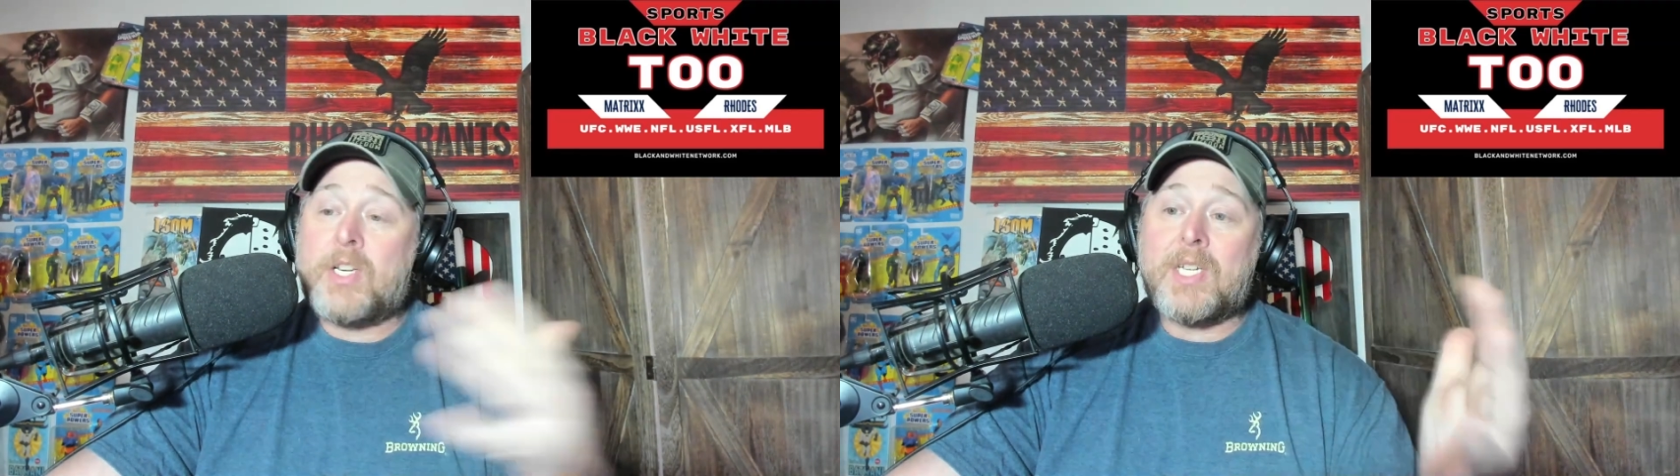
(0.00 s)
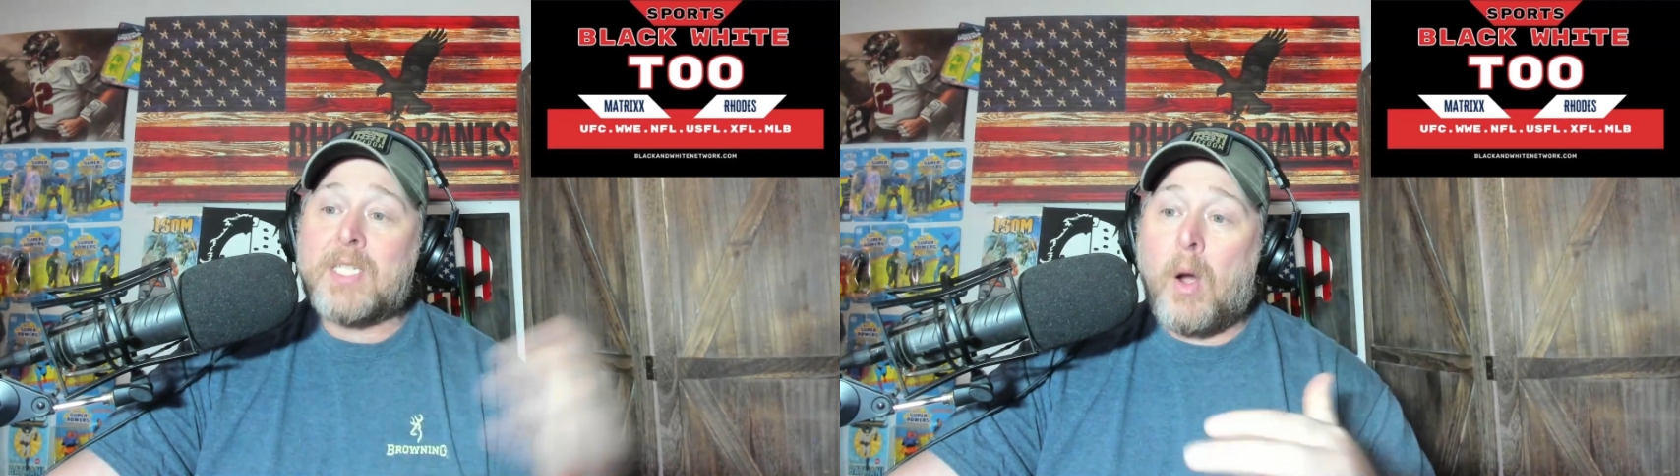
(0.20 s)

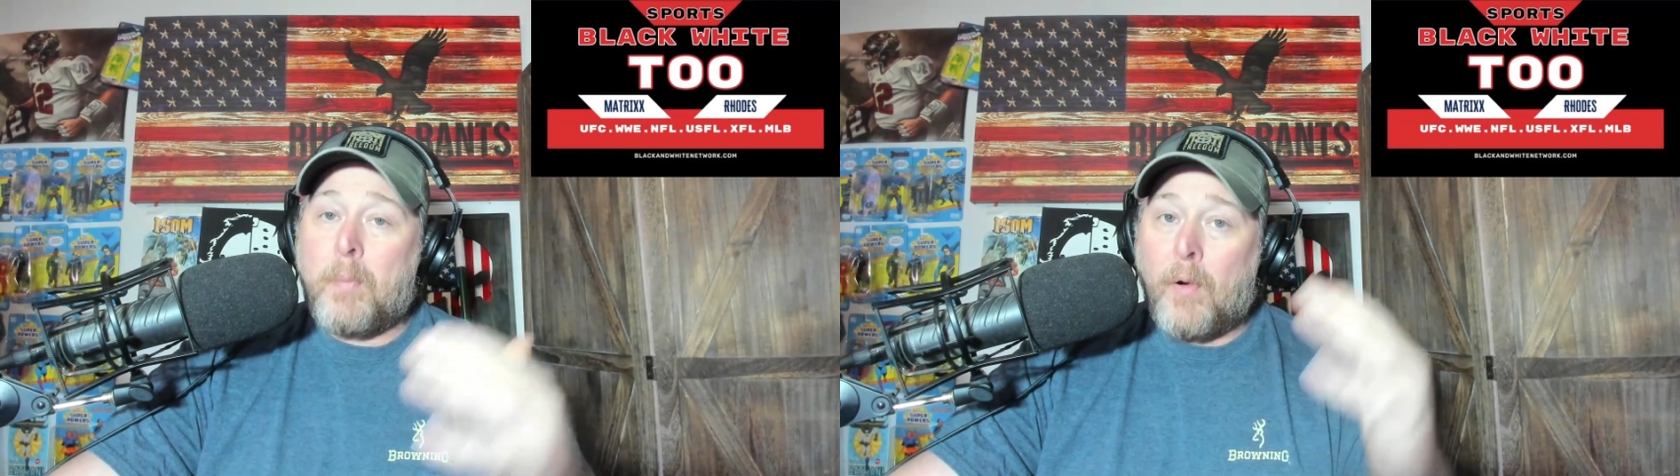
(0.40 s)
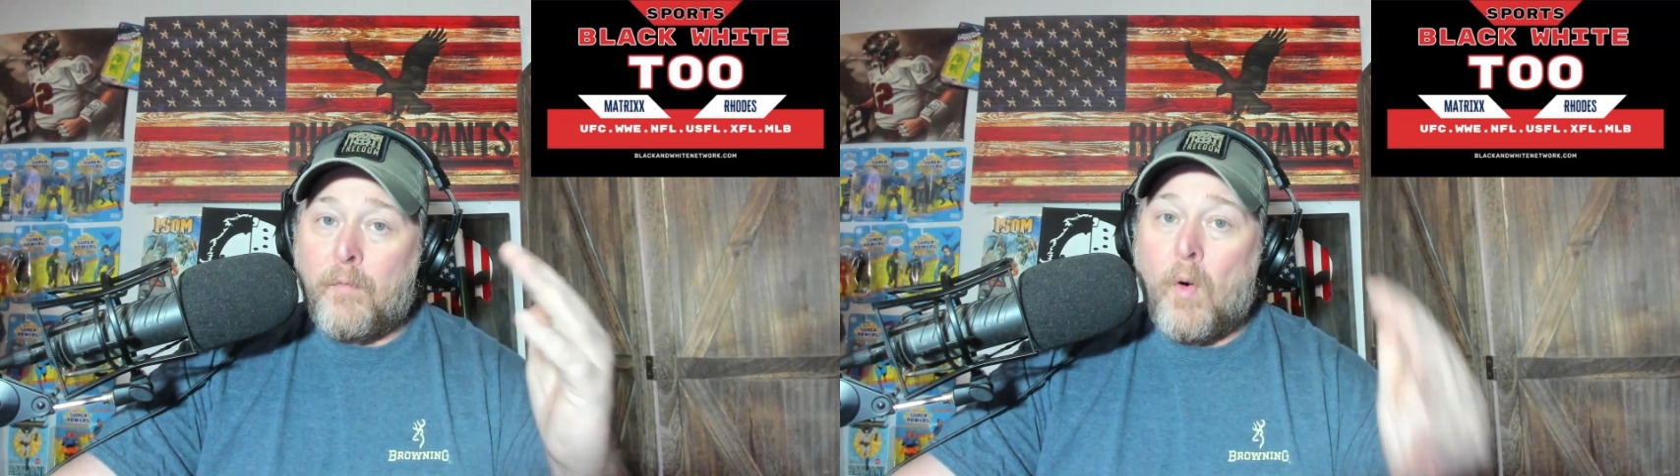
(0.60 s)
just
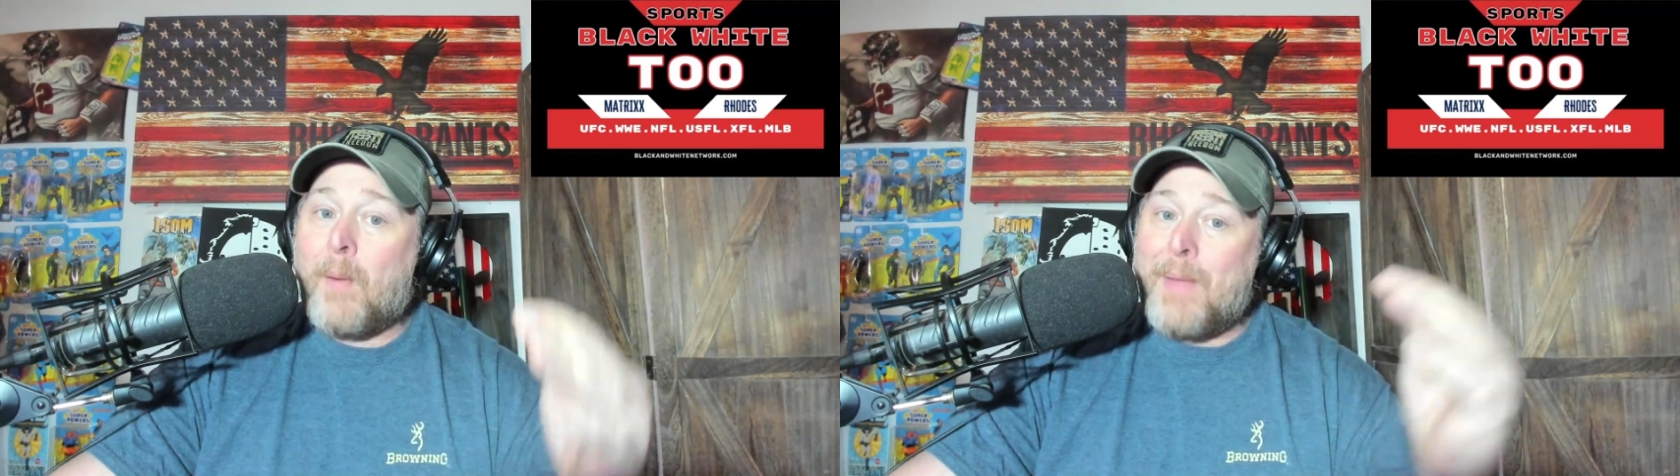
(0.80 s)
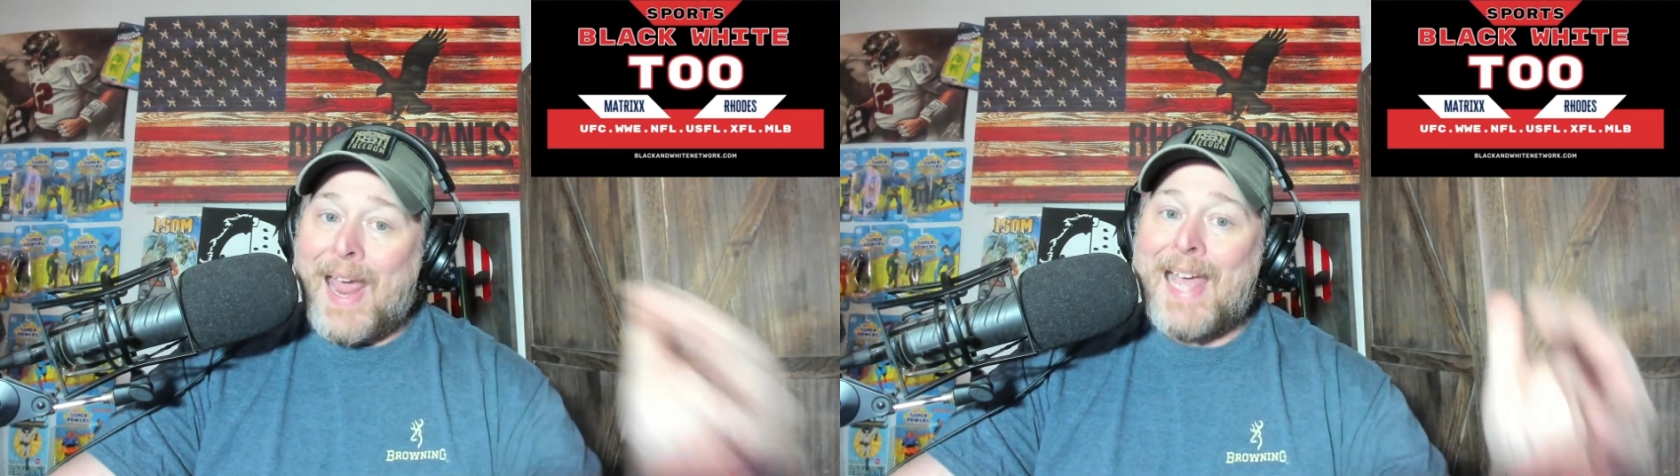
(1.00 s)
don't
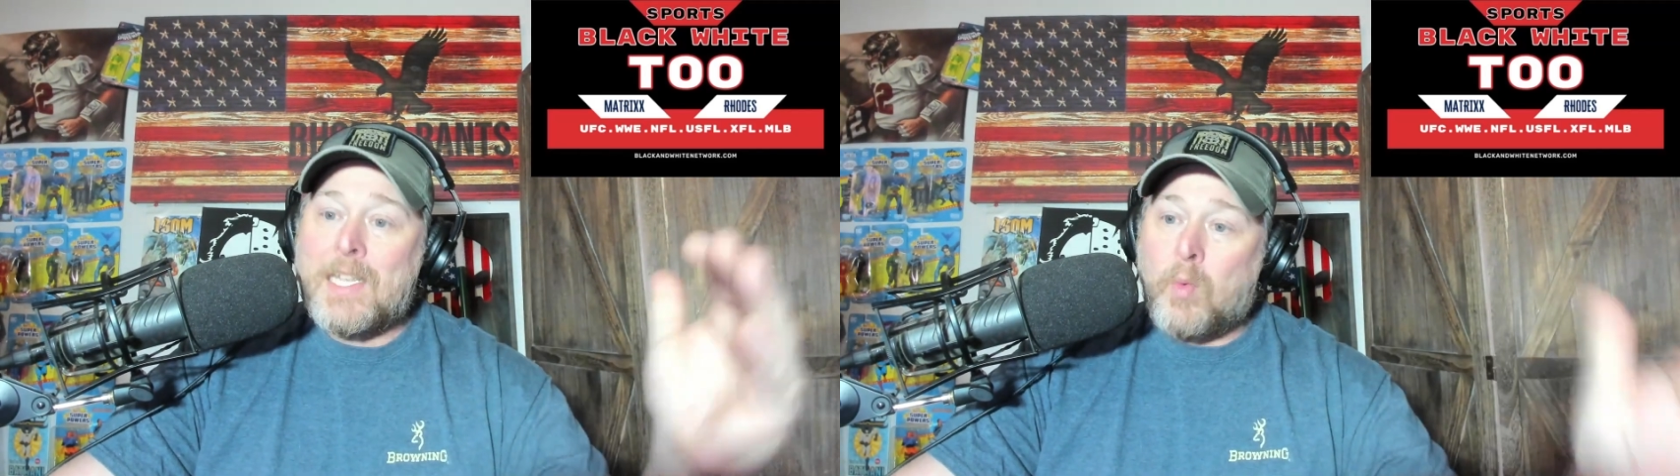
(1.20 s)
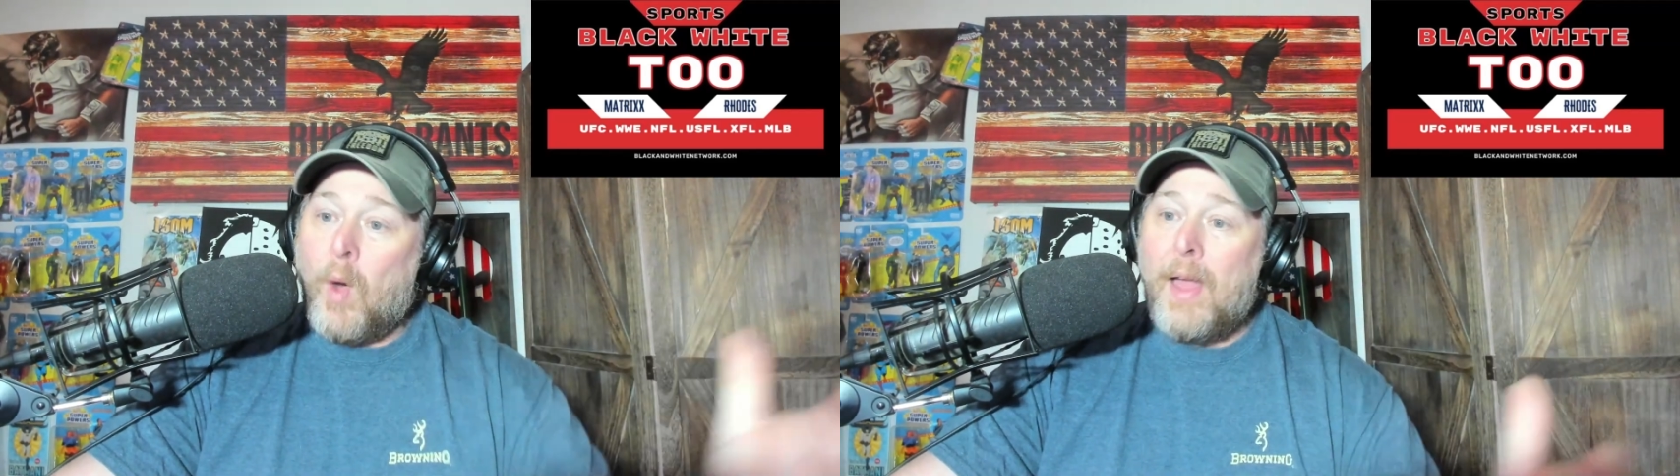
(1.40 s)
perform
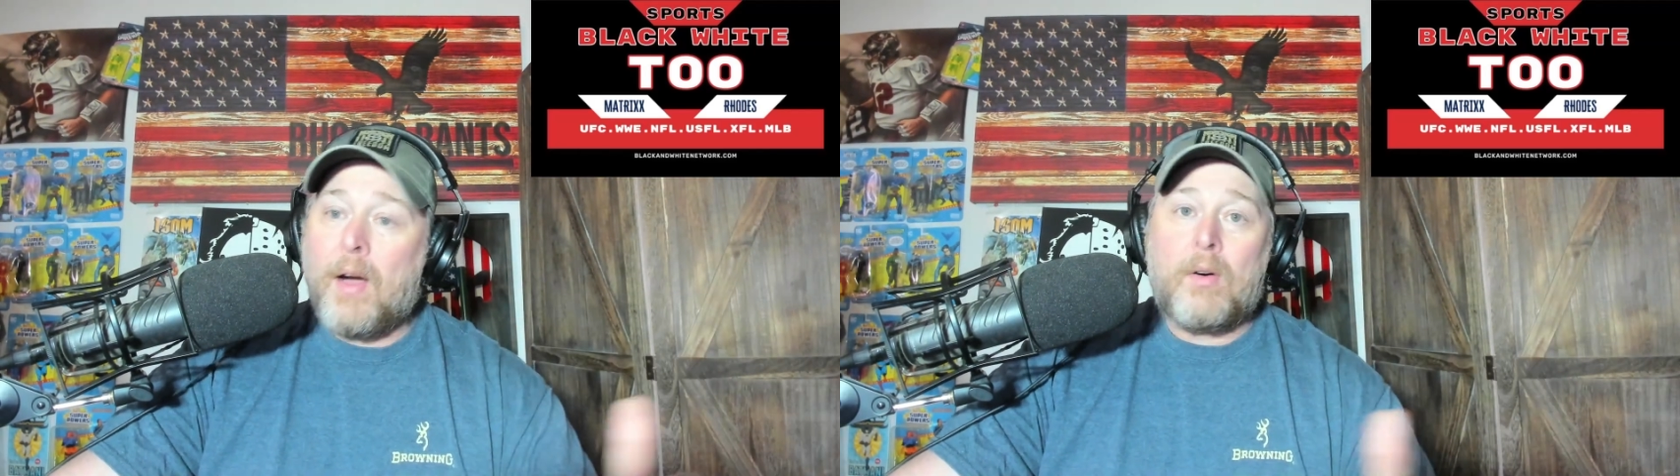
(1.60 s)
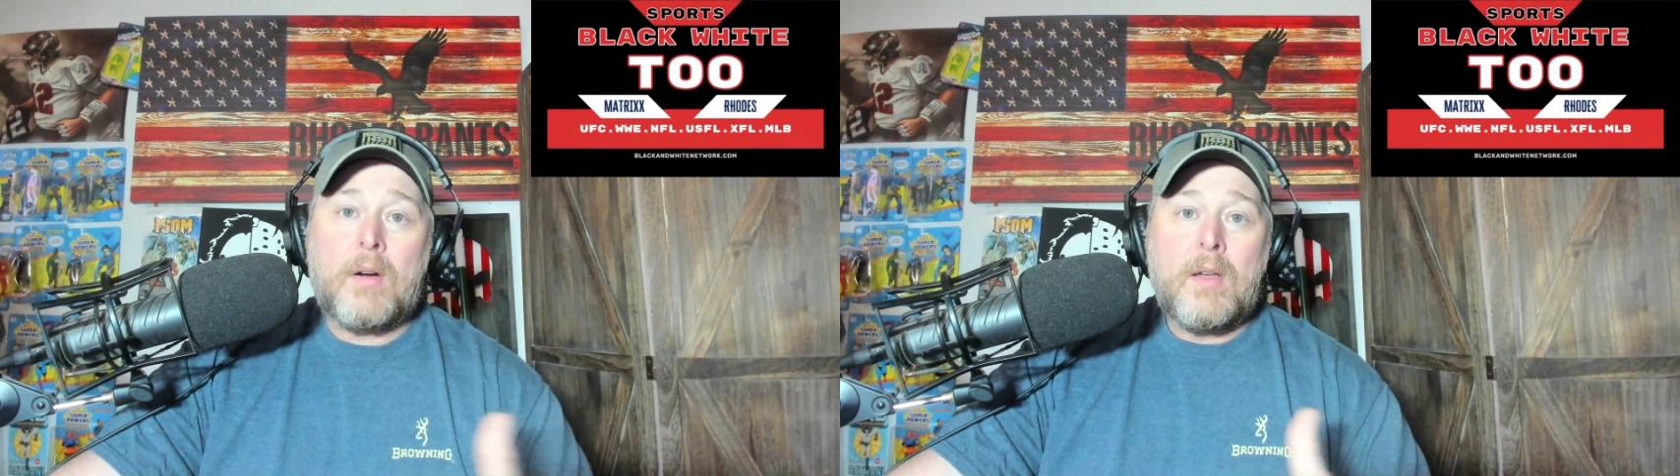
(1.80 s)
as
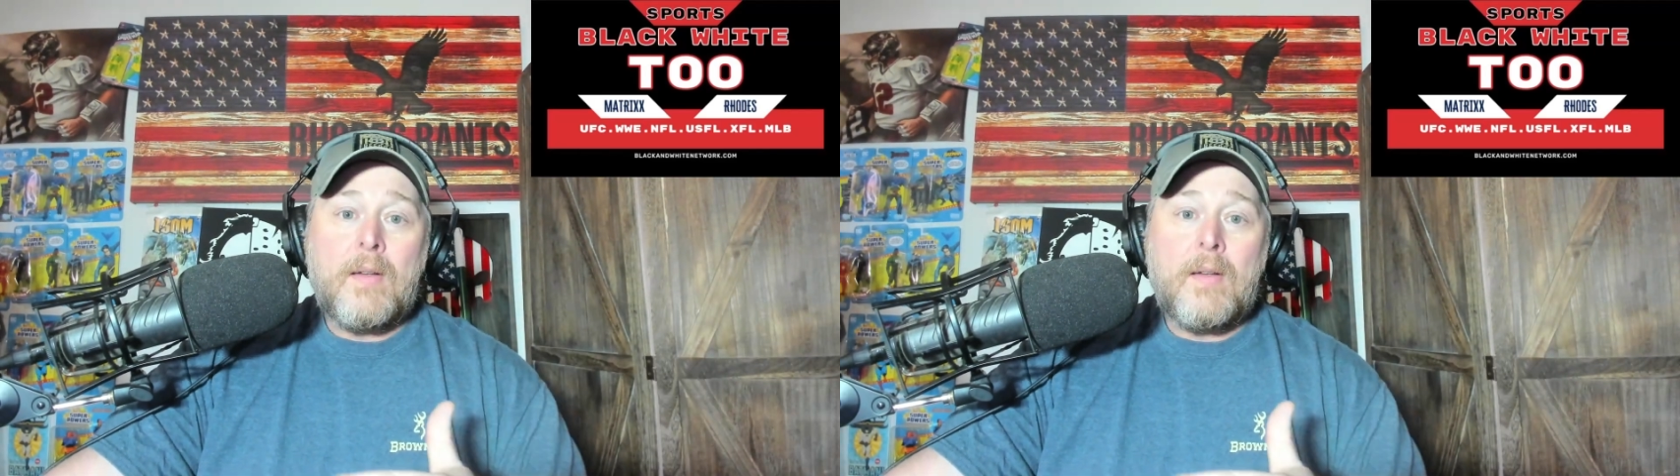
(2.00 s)
well.